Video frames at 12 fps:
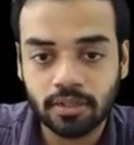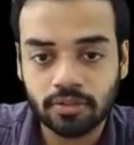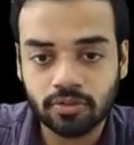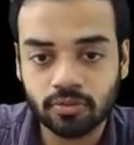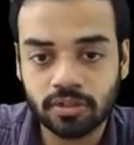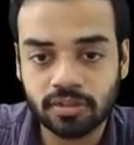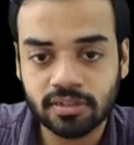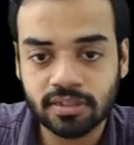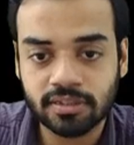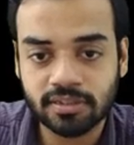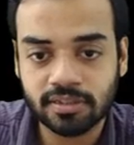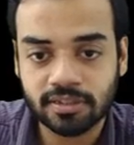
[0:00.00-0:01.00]
So this
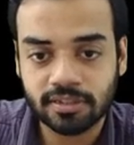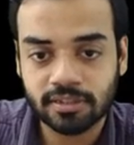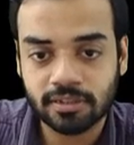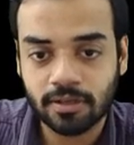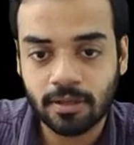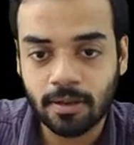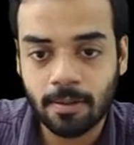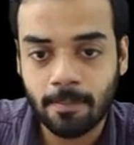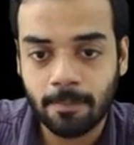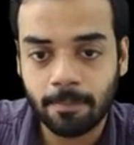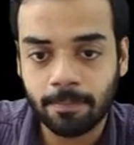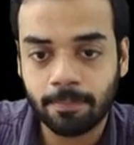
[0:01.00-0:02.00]
is
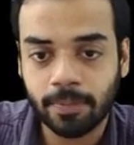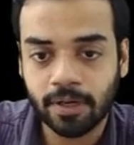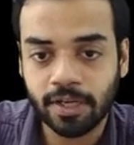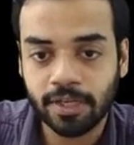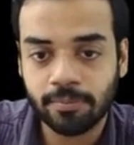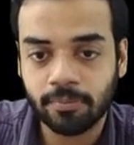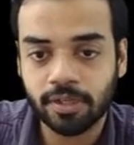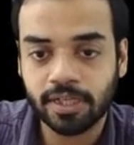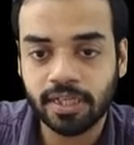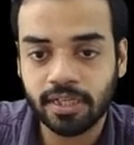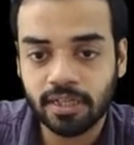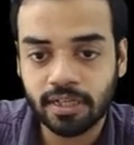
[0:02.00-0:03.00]

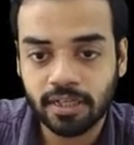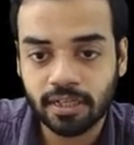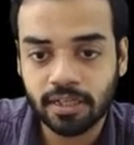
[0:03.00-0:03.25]
primary